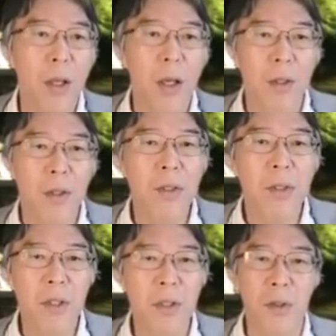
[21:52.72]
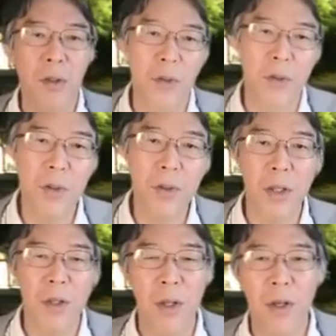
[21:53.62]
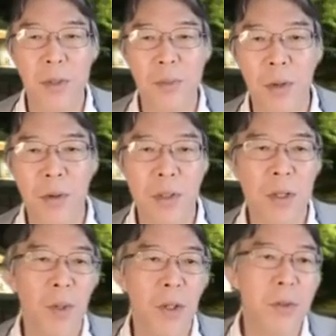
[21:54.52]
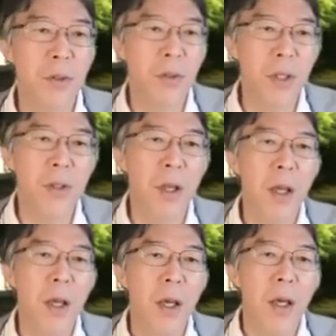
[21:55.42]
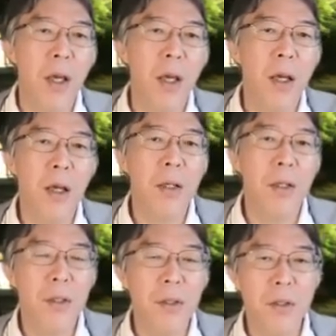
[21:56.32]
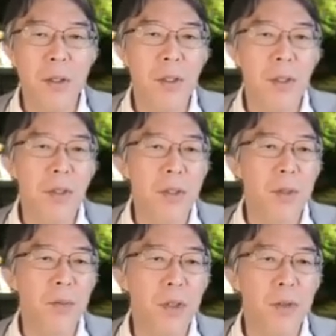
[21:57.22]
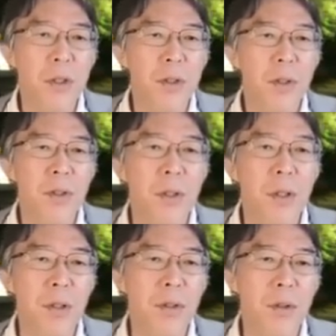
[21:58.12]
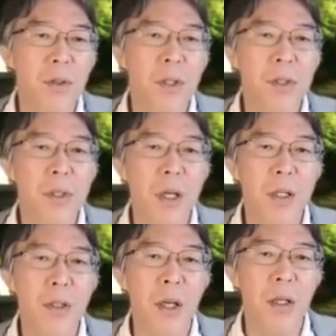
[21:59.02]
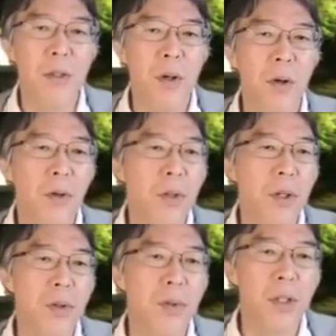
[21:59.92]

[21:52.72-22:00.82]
And it's disordered, and there is parent Hamiltonian. And this is the symmetry. And so this state has all the three